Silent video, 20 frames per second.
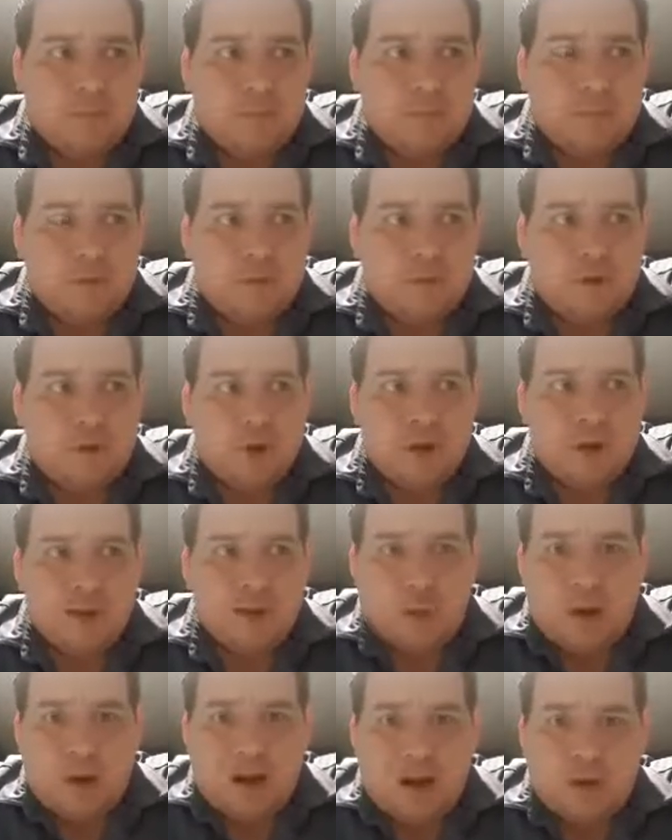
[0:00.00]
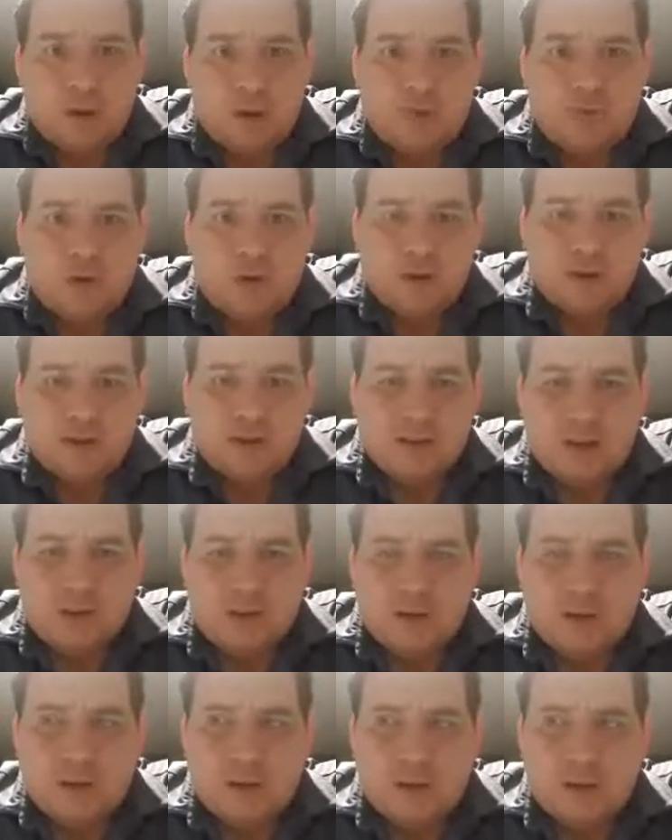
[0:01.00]
He's a wily old fox, is
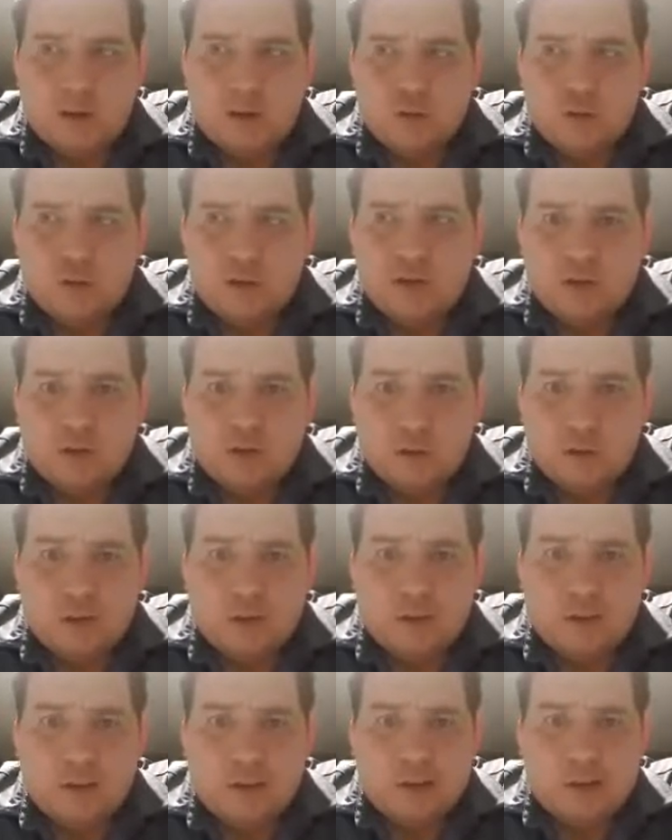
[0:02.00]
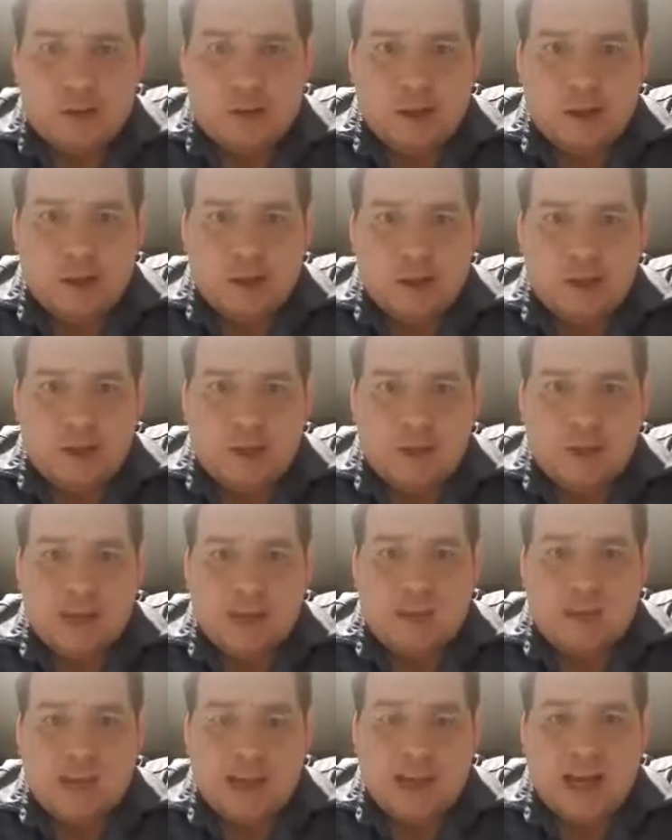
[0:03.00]
Alf, and he knows what he's doing.
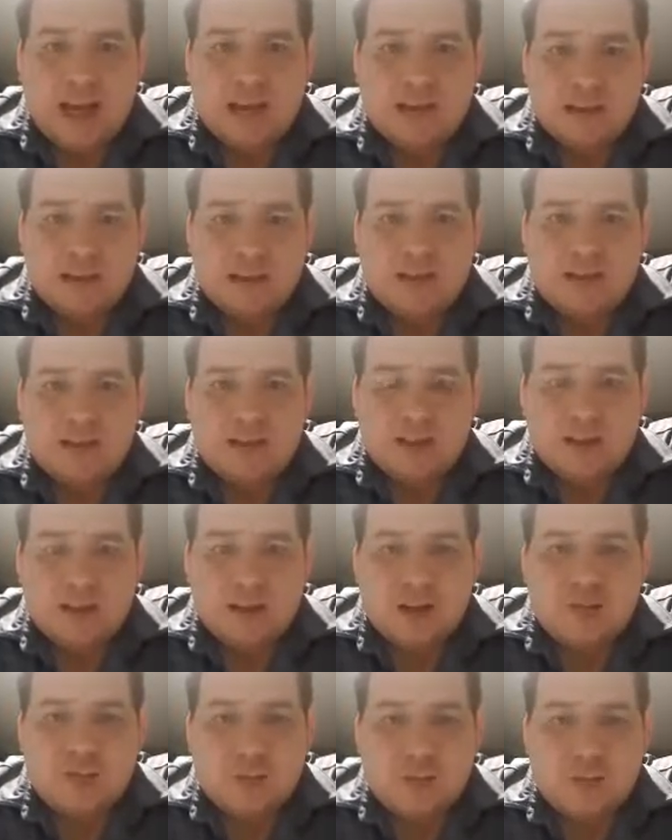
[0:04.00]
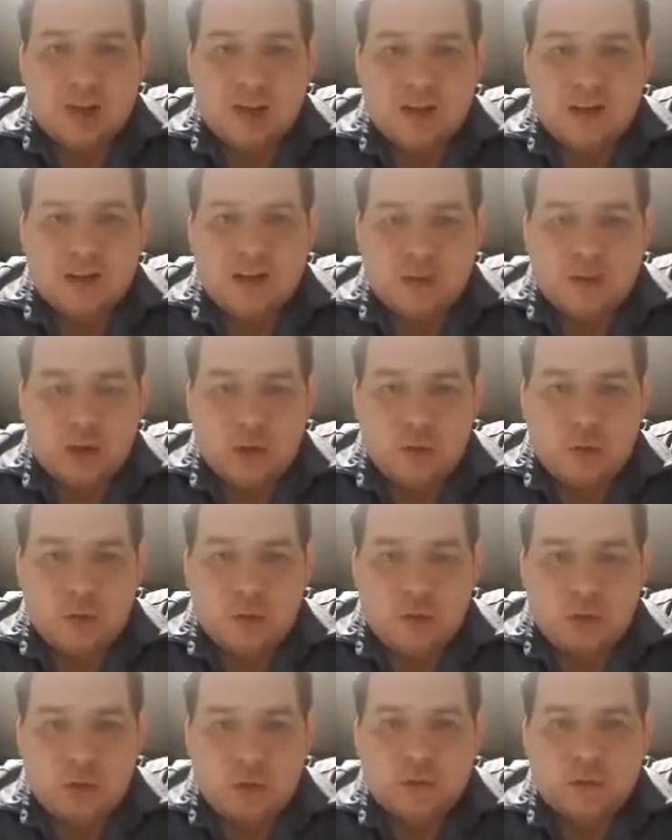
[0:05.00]
If he gets into that 6th place, he's going to
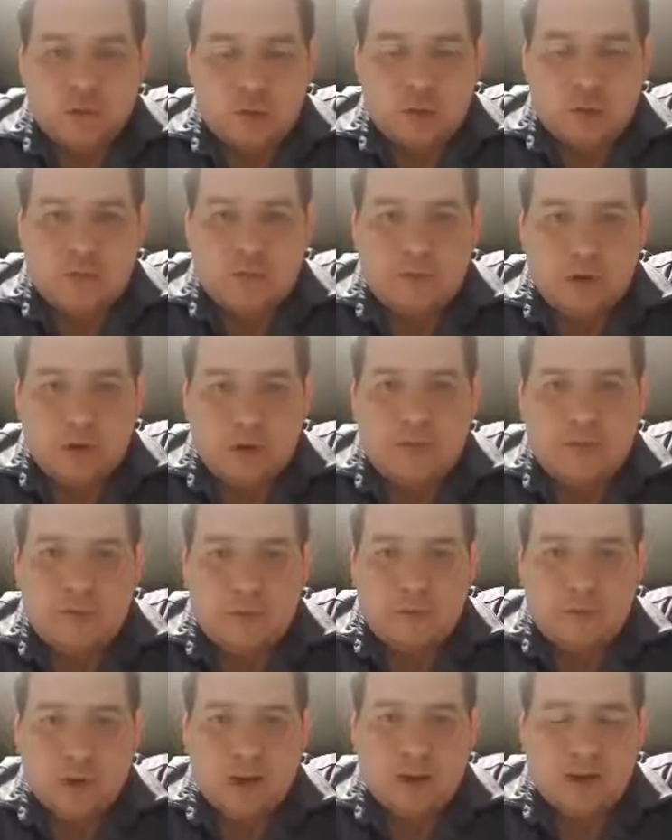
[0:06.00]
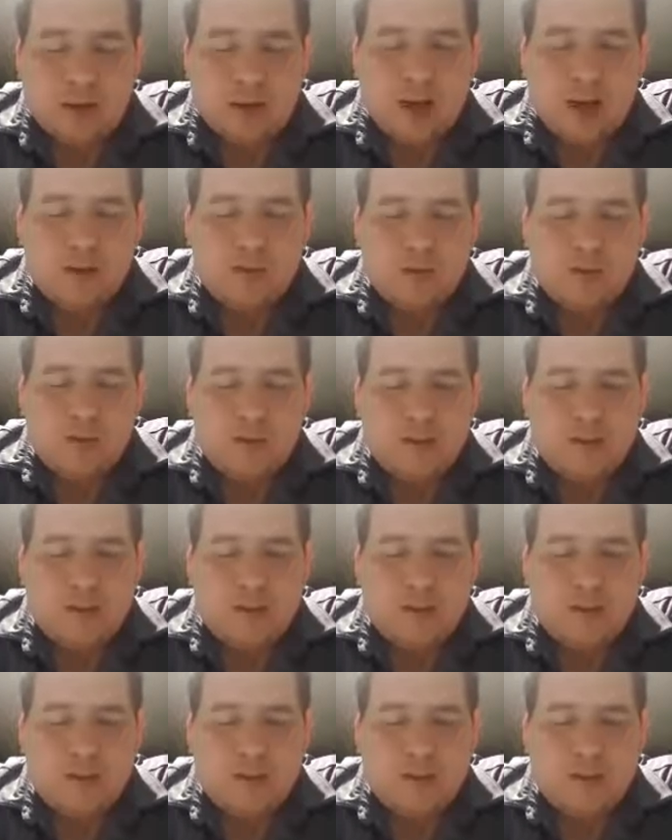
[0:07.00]
hold on to it for dear life.